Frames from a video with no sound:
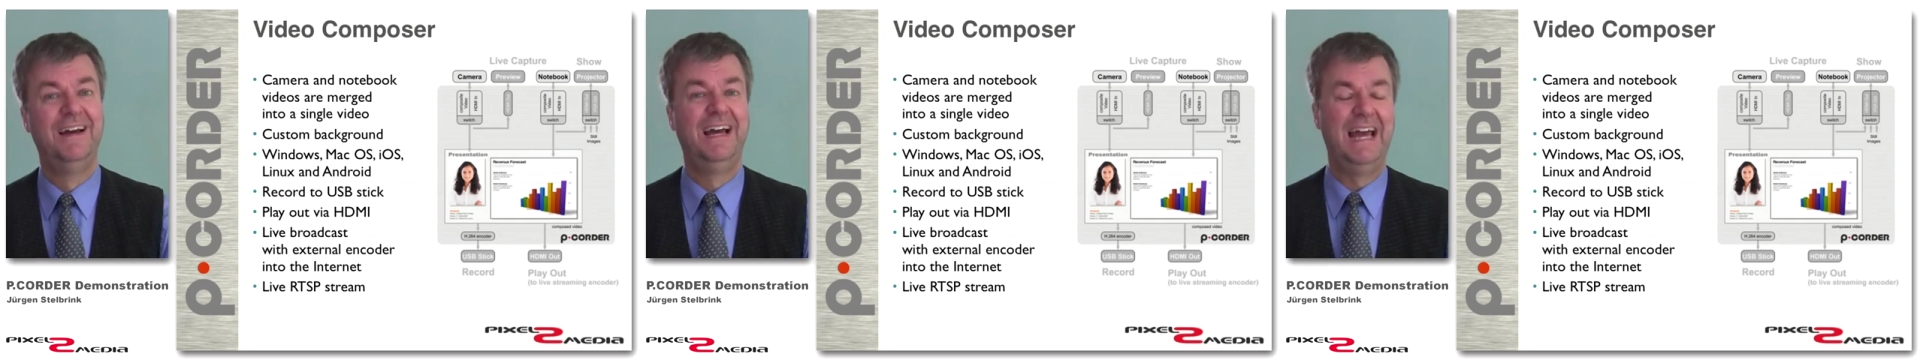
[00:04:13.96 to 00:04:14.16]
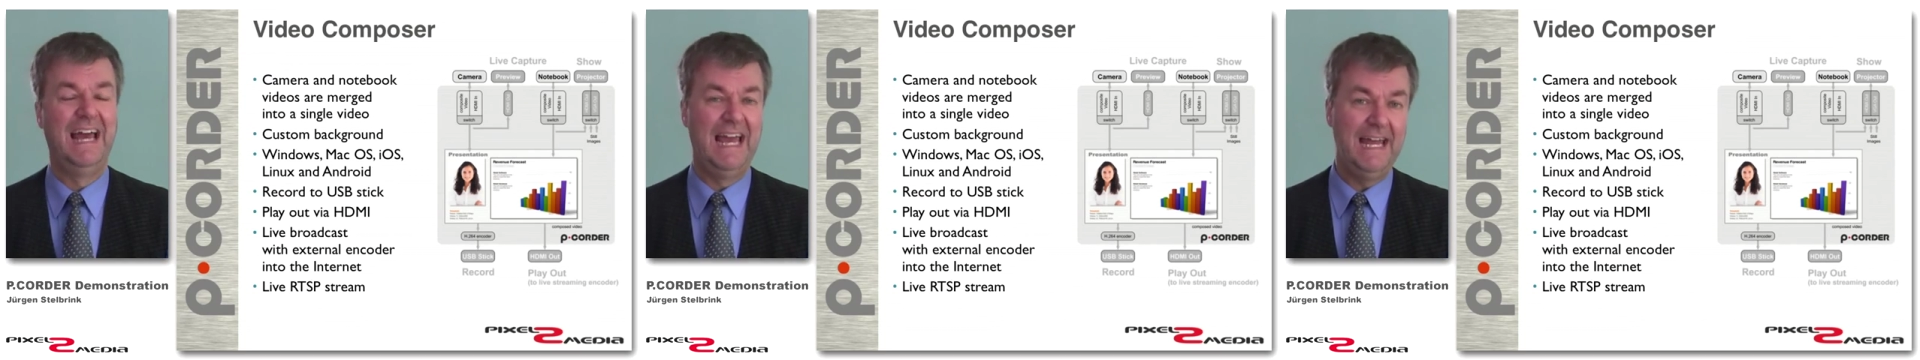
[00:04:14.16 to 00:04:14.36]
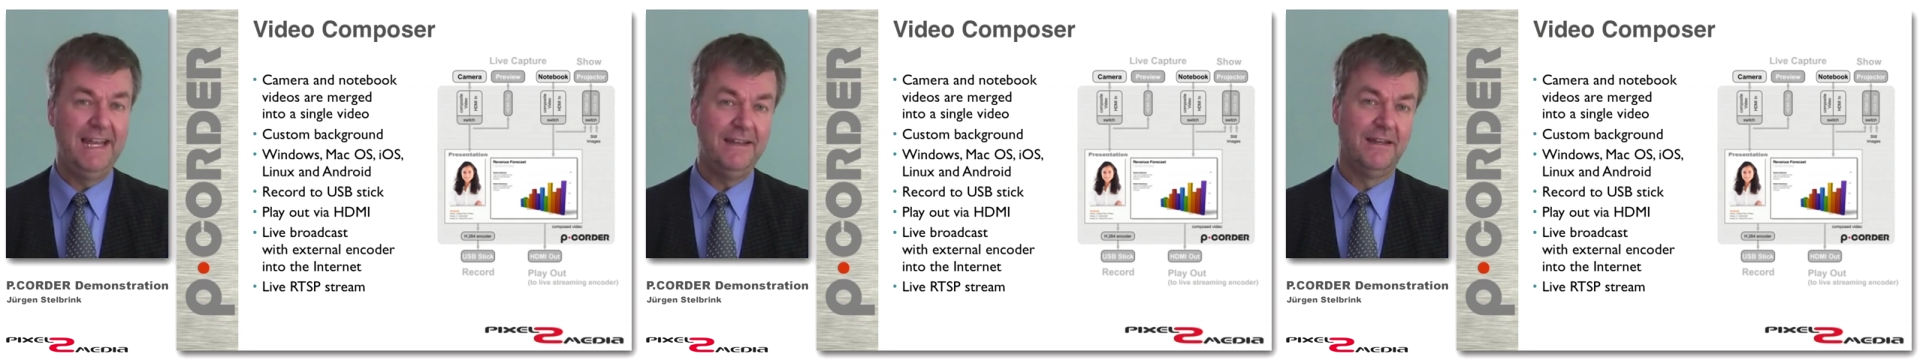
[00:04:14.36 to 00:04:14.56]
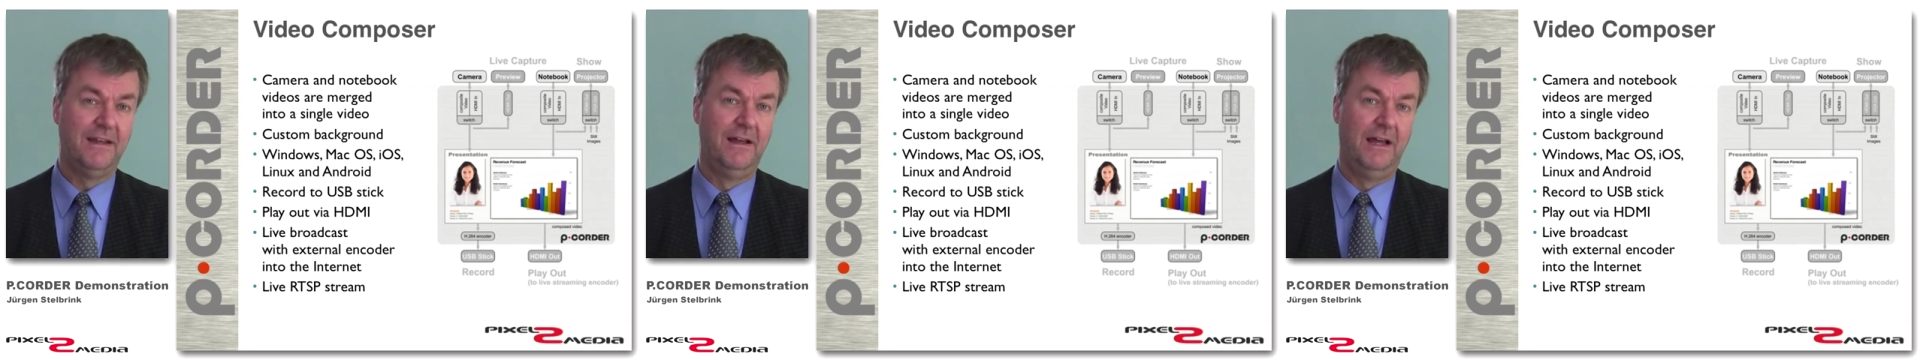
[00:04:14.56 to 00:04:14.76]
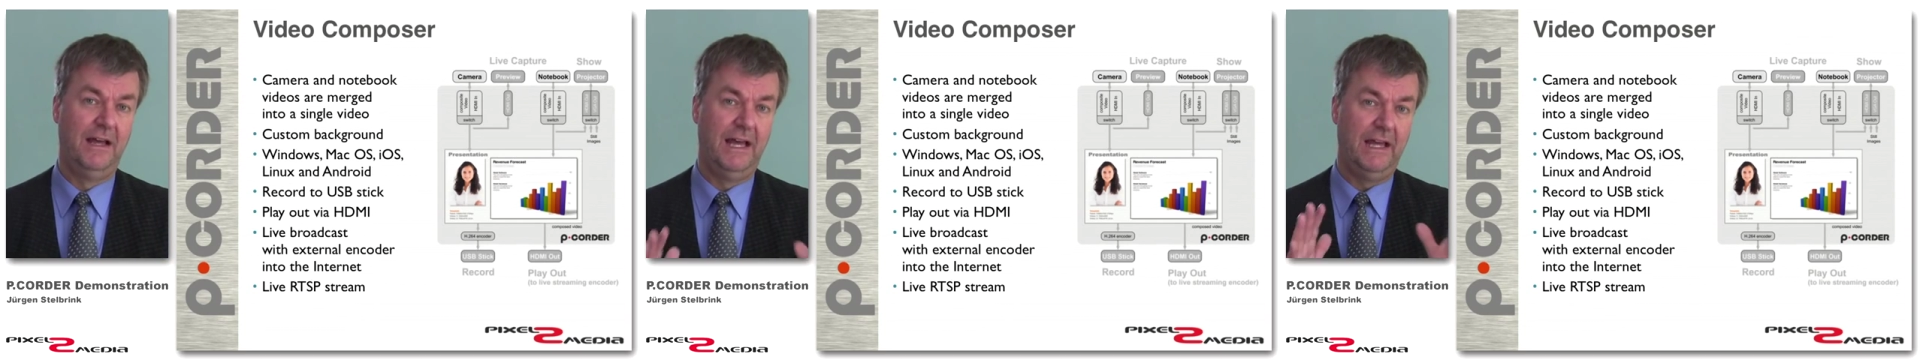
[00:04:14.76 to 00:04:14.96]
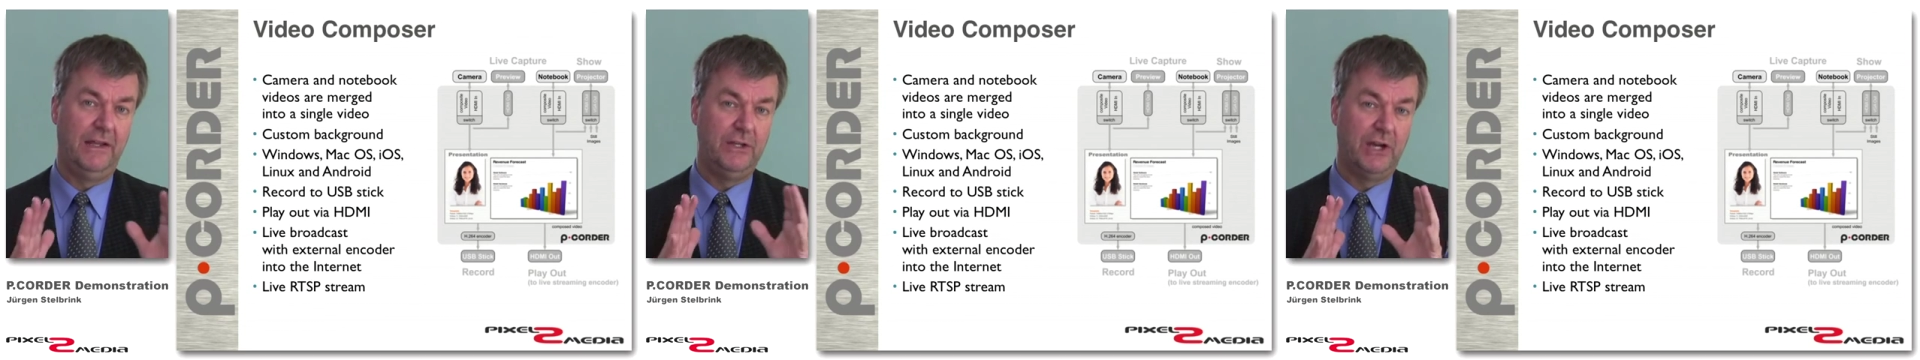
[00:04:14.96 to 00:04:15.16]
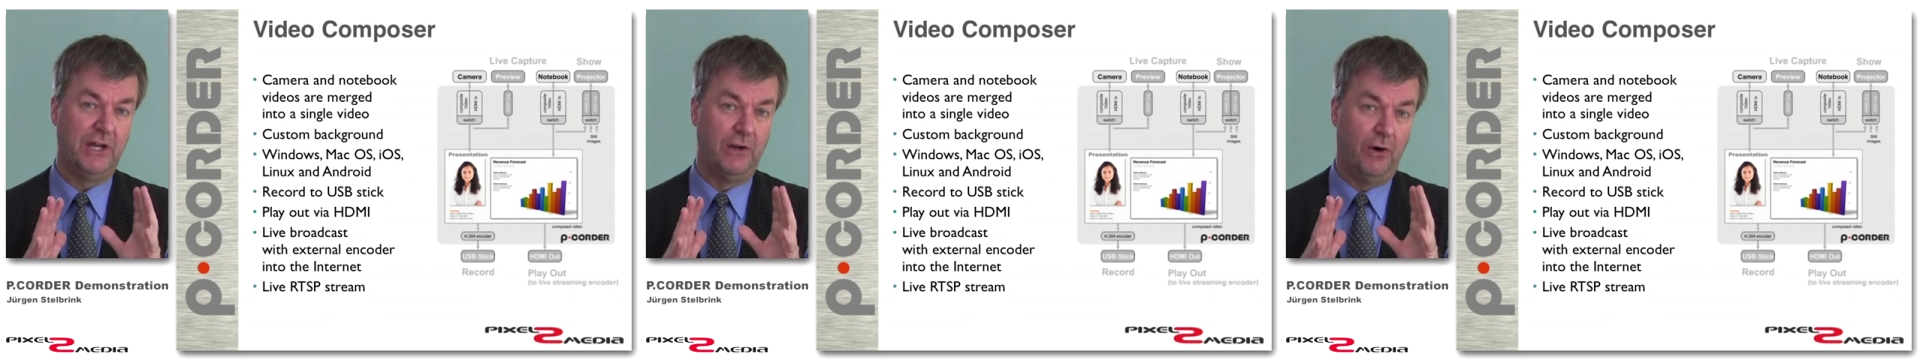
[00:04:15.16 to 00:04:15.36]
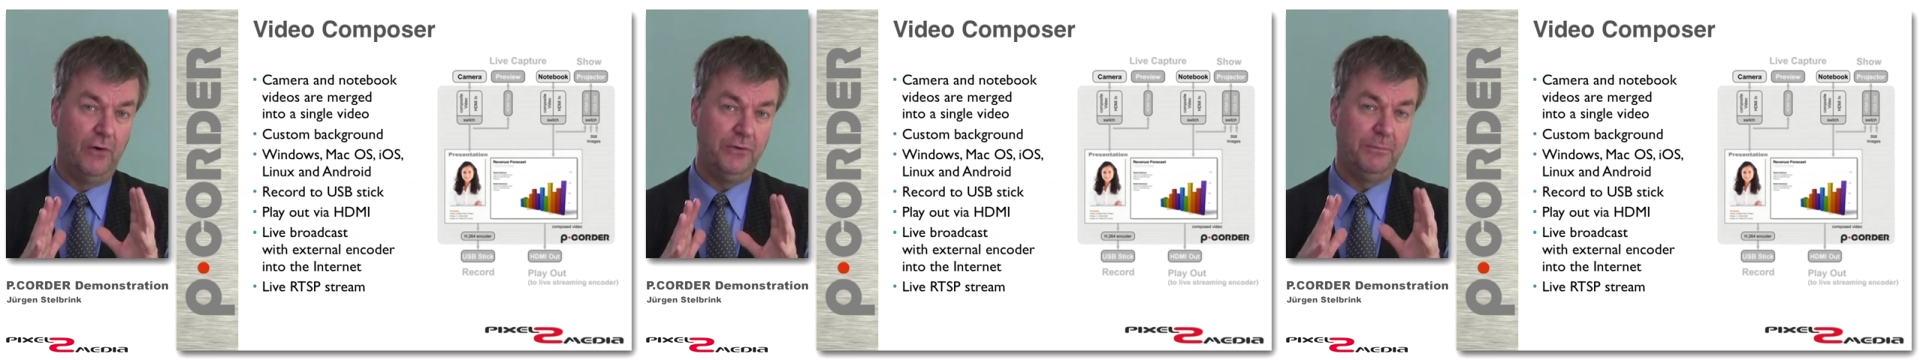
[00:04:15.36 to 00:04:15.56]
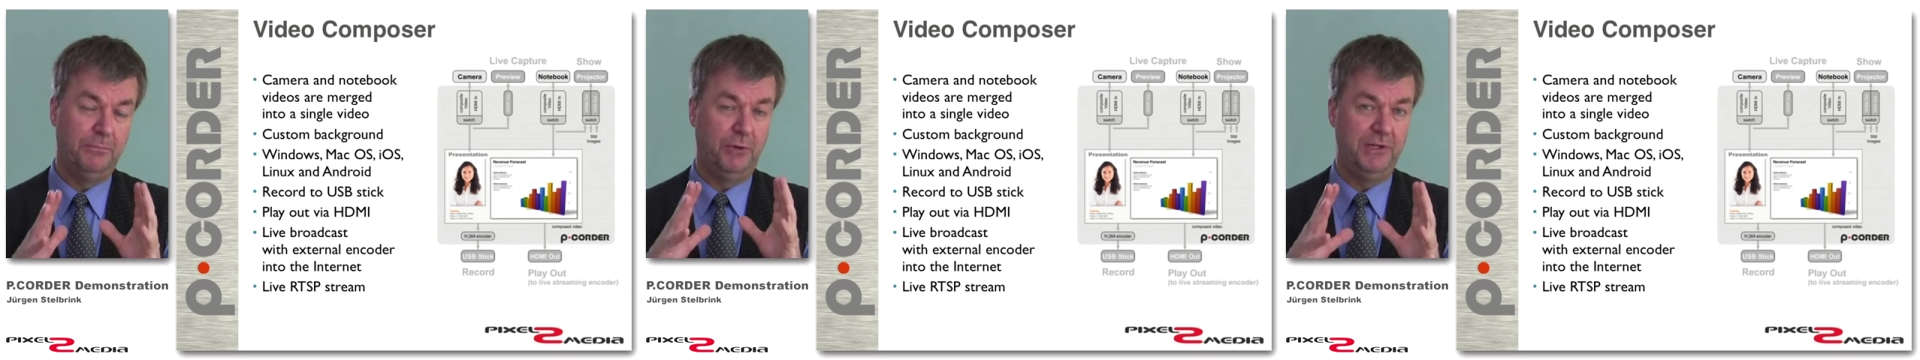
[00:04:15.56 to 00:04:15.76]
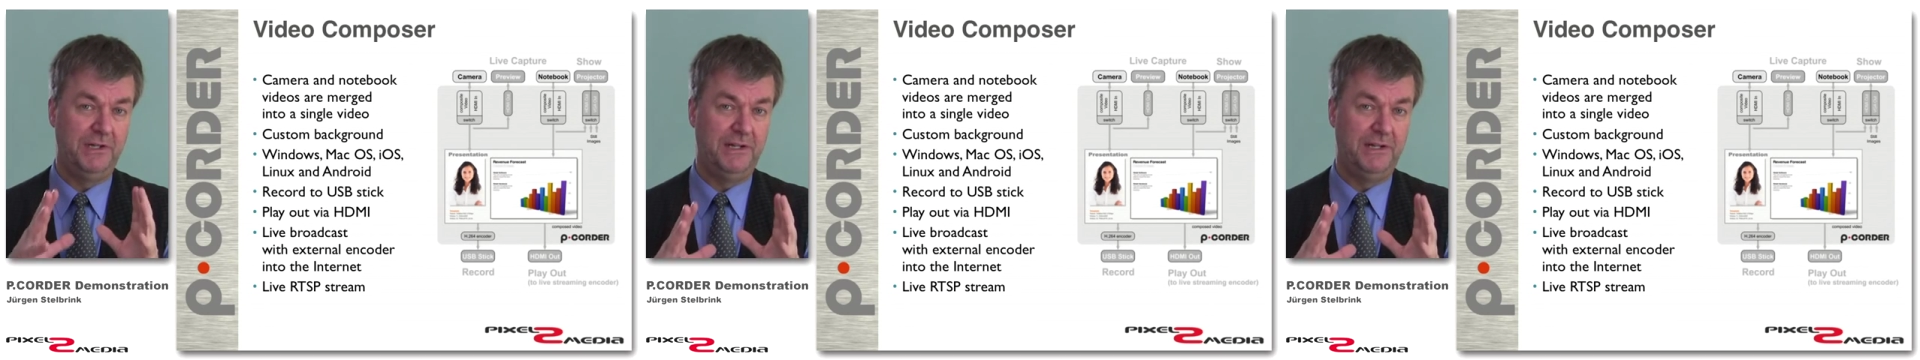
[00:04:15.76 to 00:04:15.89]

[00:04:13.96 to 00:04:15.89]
And you can also put it